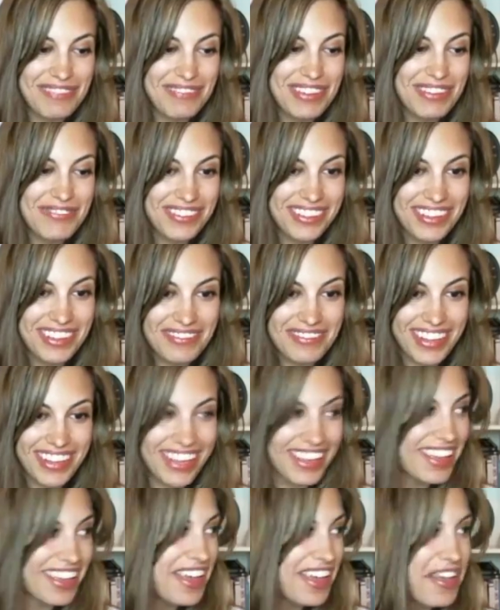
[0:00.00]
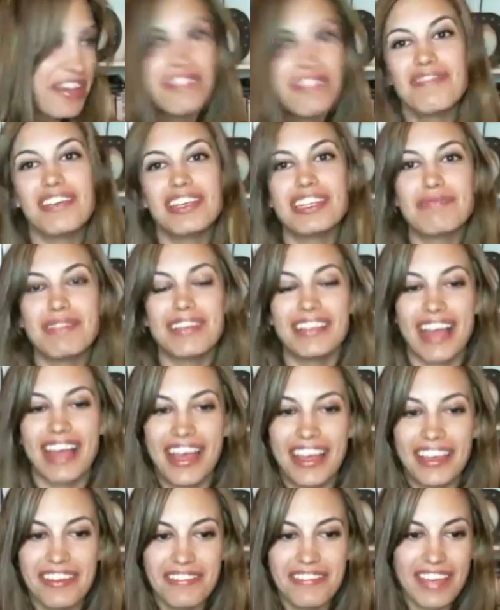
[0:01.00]
people on like Facebook
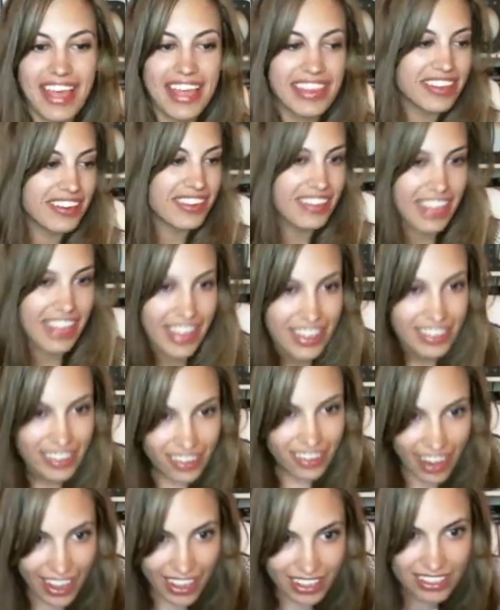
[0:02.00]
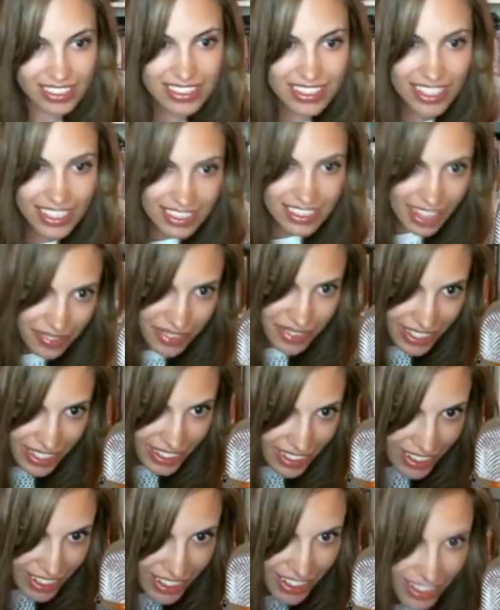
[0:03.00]
Live and they're like, their head is like down
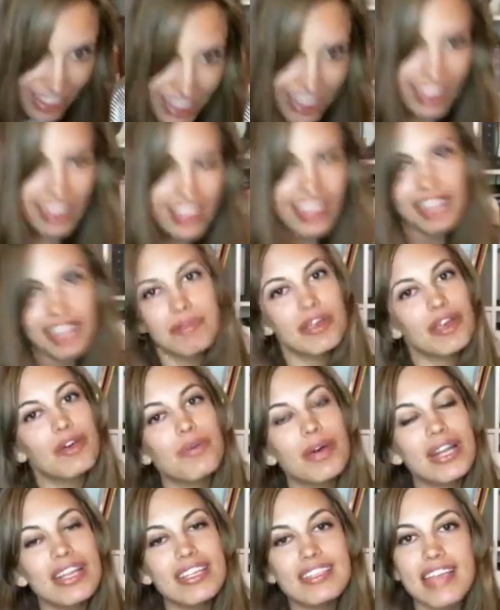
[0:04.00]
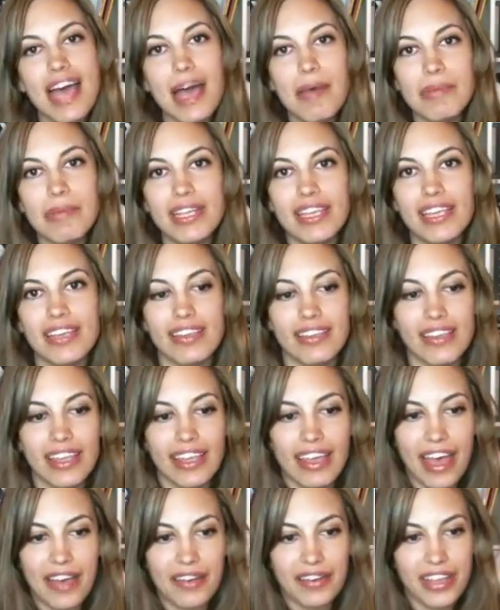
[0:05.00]
here. And I'm like, what is happening?
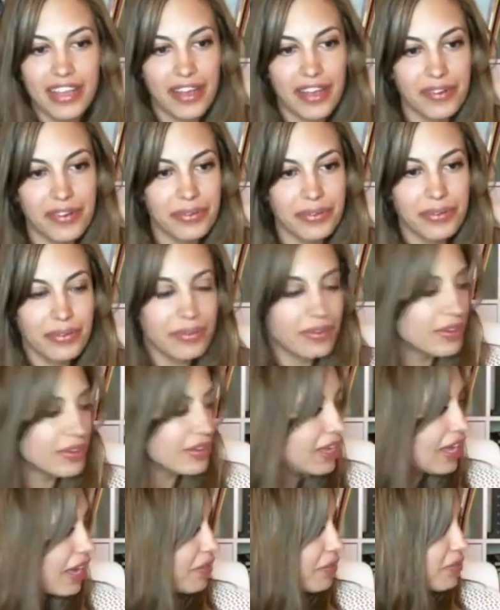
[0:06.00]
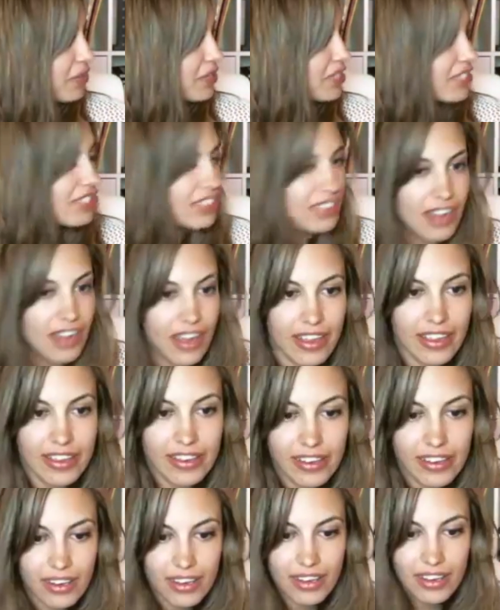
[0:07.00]
Like, how is this
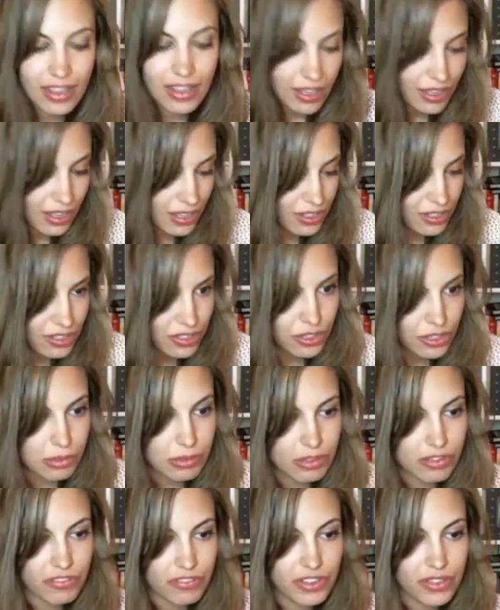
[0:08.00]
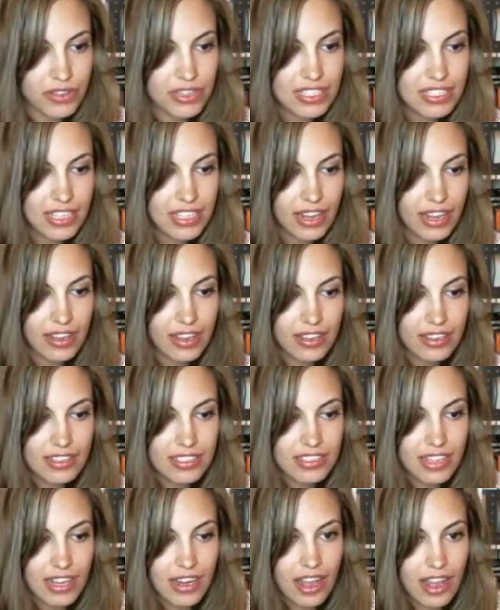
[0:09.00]
not doable for you to
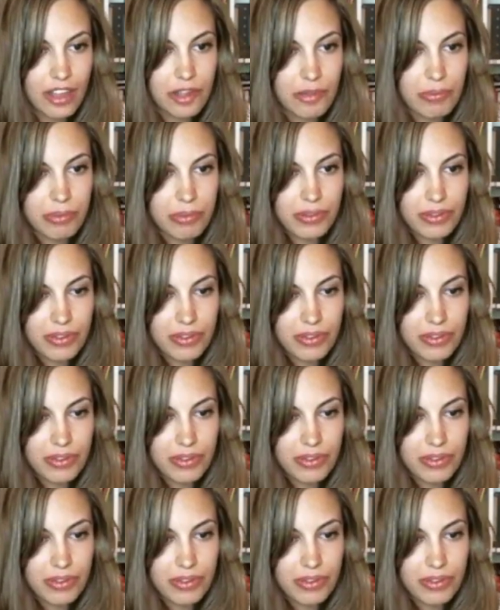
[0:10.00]
set up?